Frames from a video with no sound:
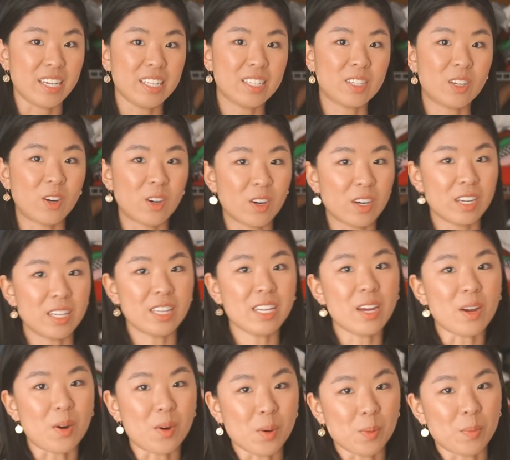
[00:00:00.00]
It's
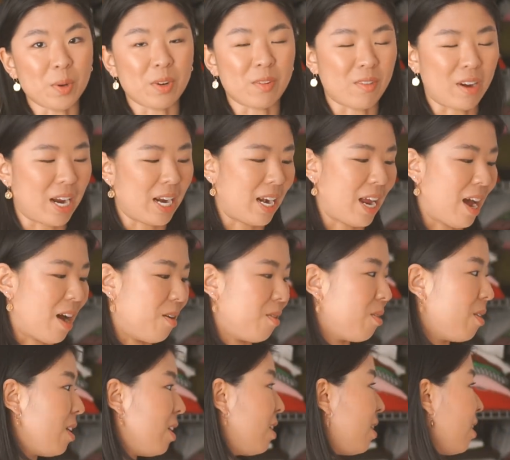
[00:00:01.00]
currently open right now.